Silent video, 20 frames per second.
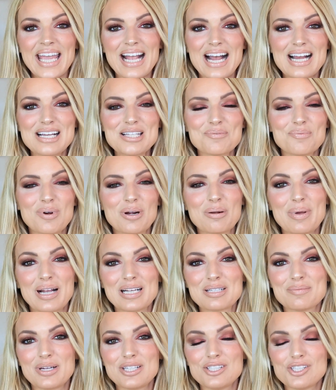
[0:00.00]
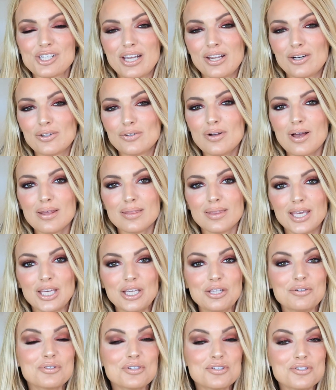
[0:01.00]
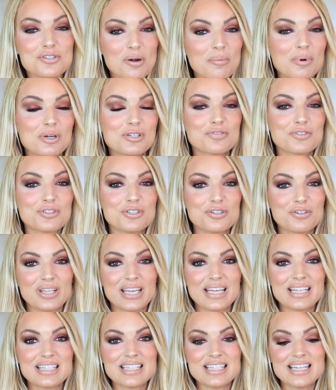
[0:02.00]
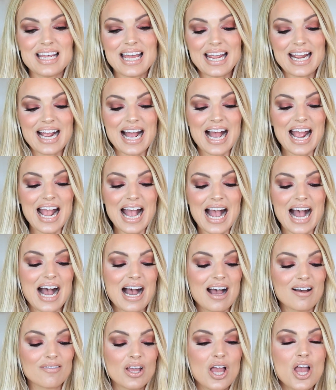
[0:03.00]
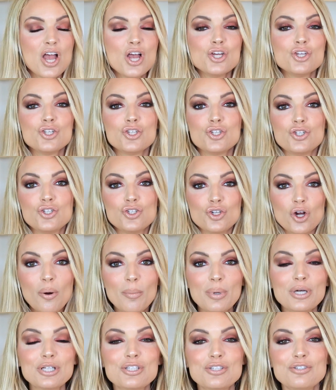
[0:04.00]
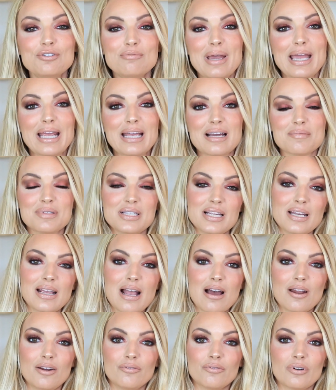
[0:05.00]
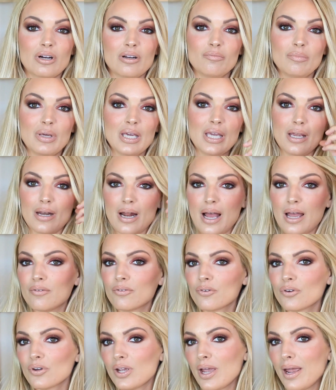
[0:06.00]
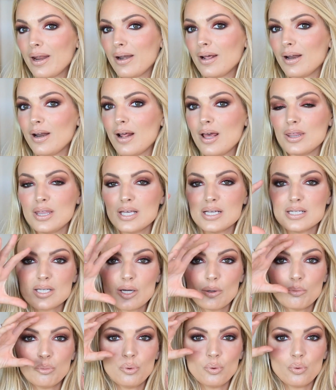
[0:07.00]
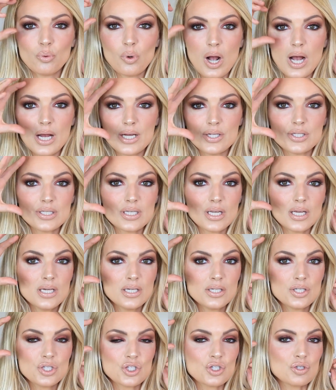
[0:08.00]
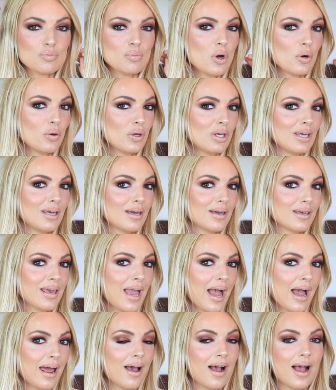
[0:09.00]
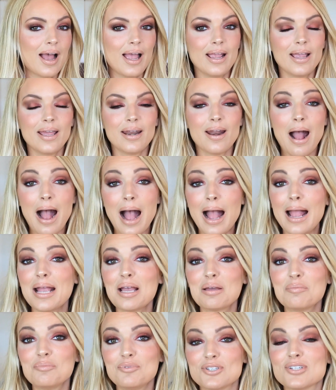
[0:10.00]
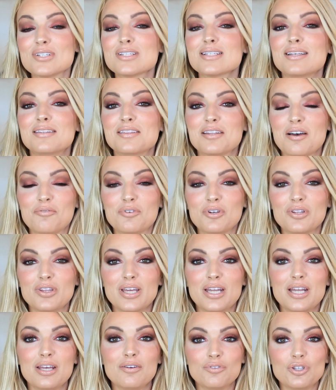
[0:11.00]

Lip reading: Hey guys, welcome back to my channel. Thank you so much for tuning in today. I have so much new makeup sitting out in front of me and I've created this bronze smoky cat eye and I am just in love with it.